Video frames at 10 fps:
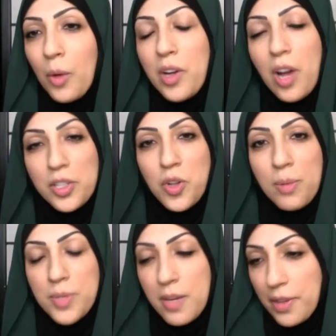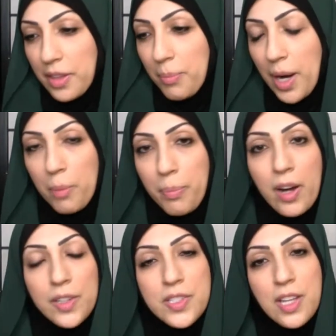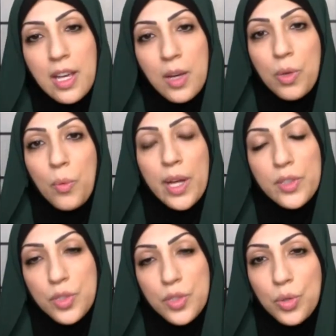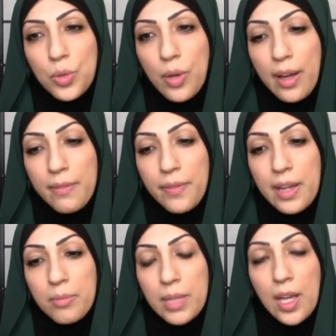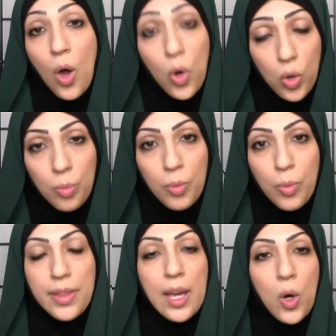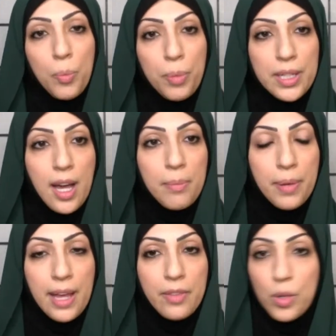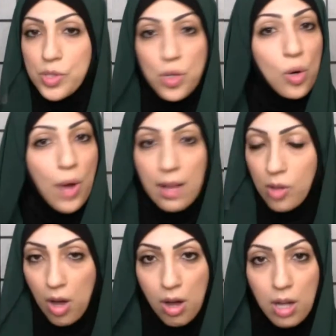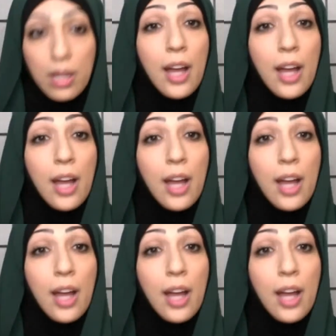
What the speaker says: got dropped off, I think, by her parents. We went to a family home where they opened up, and there was no alcohol.